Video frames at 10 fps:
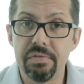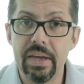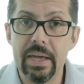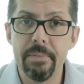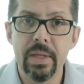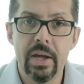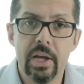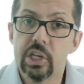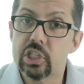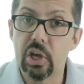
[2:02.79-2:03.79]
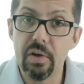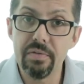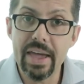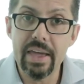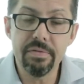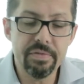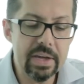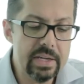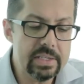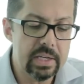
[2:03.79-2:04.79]
fee, surveying
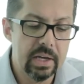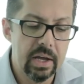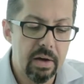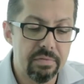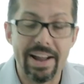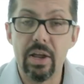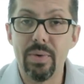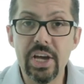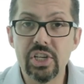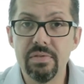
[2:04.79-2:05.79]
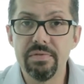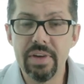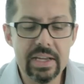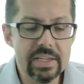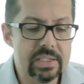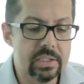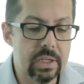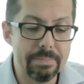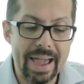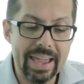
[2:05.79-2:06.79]
fees, valuation fees to
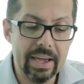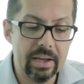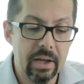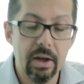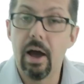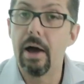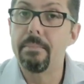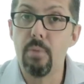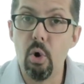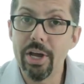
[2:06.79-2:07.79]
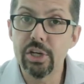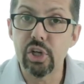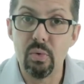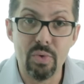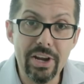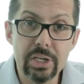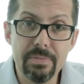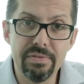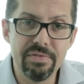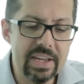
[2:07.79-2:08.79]
the bank, mortgage
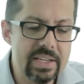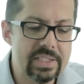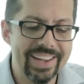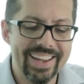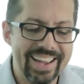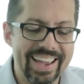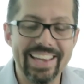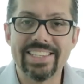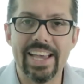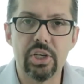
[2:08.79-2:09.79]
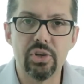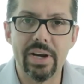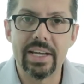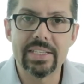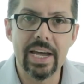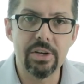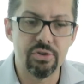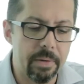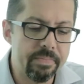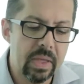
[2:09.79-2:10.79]
arrangement fees, etc.,
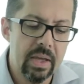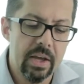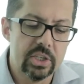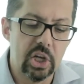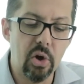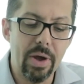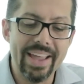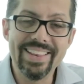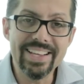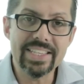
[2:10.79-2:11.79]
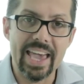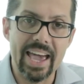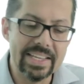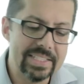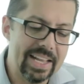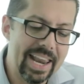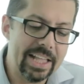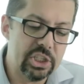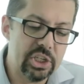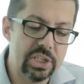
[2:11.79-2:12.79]
etc. So in this case,
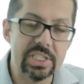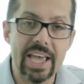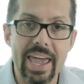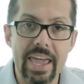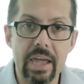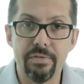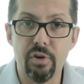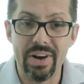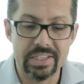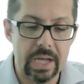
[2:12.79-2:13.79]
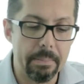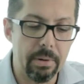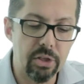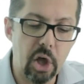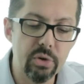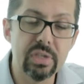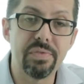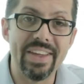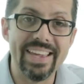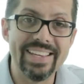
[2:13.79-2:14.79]
let's just say, for example, those
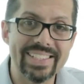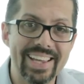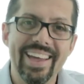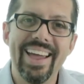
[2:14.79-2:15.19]
fees